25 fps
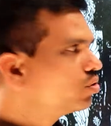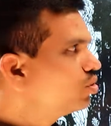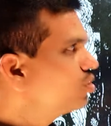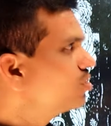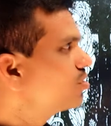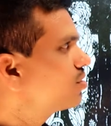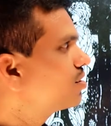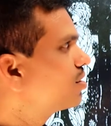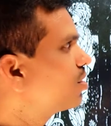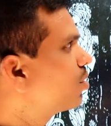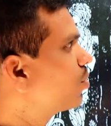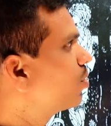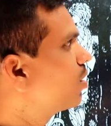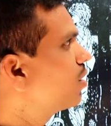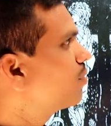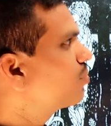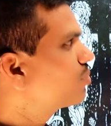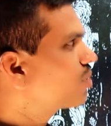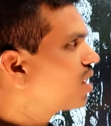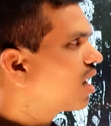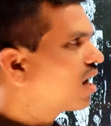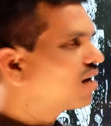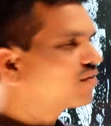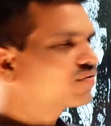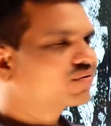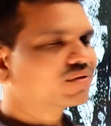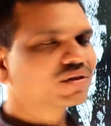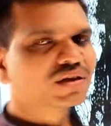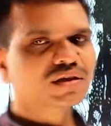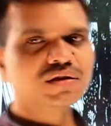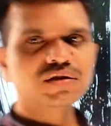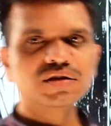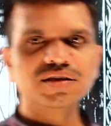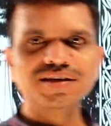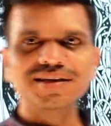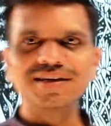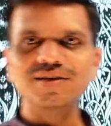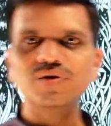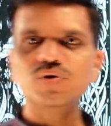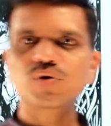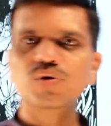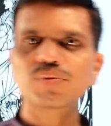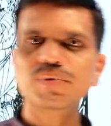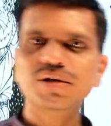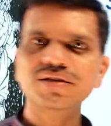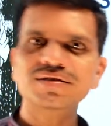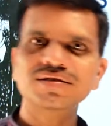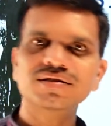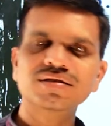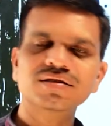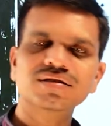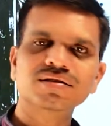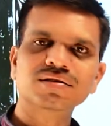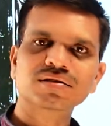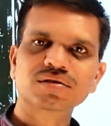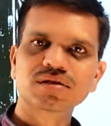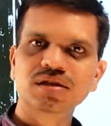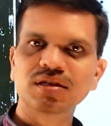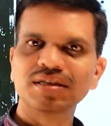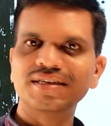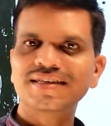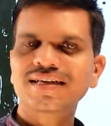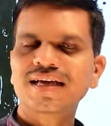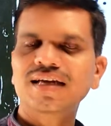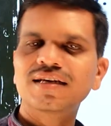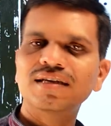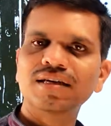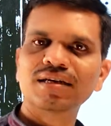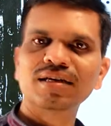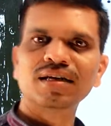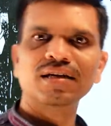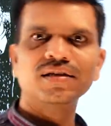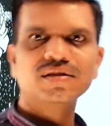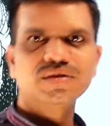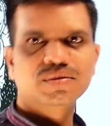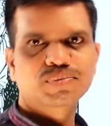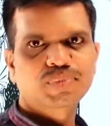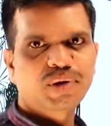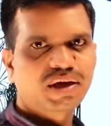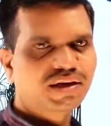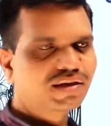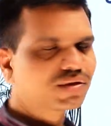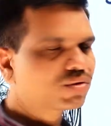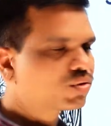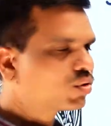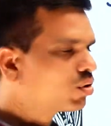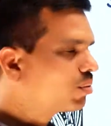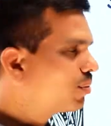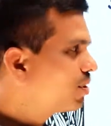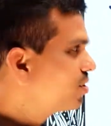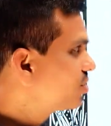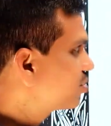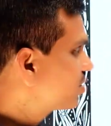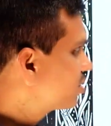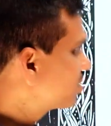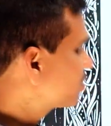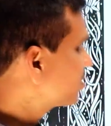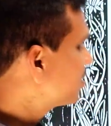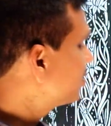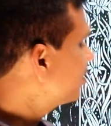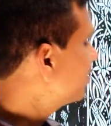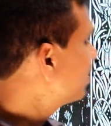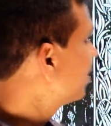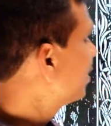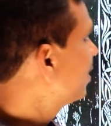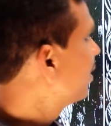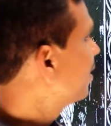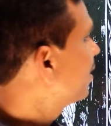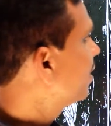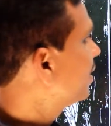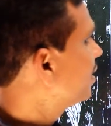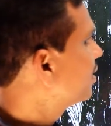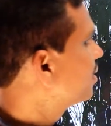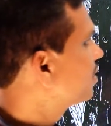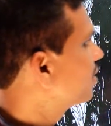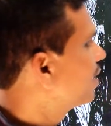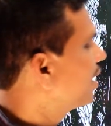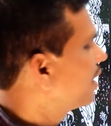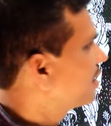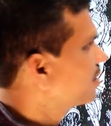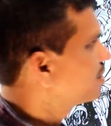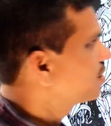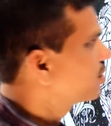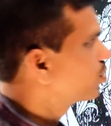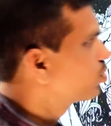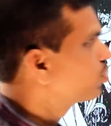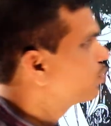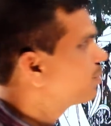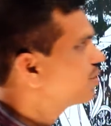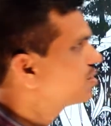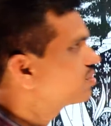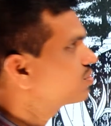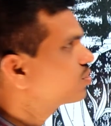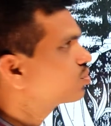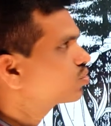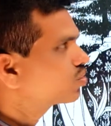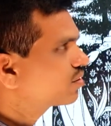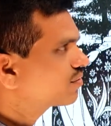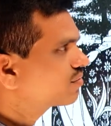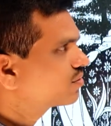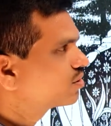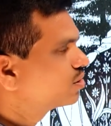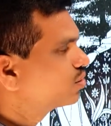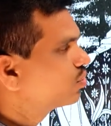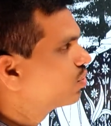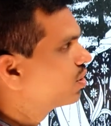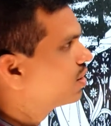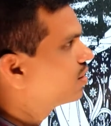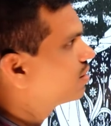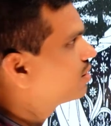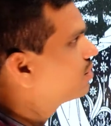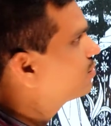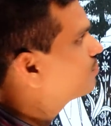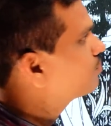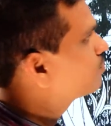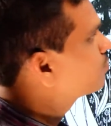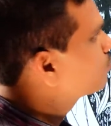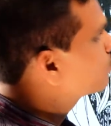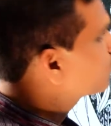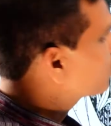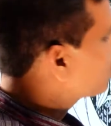This developed after the Greek romances, Italian and Spanish romances in England, romances of chivalry.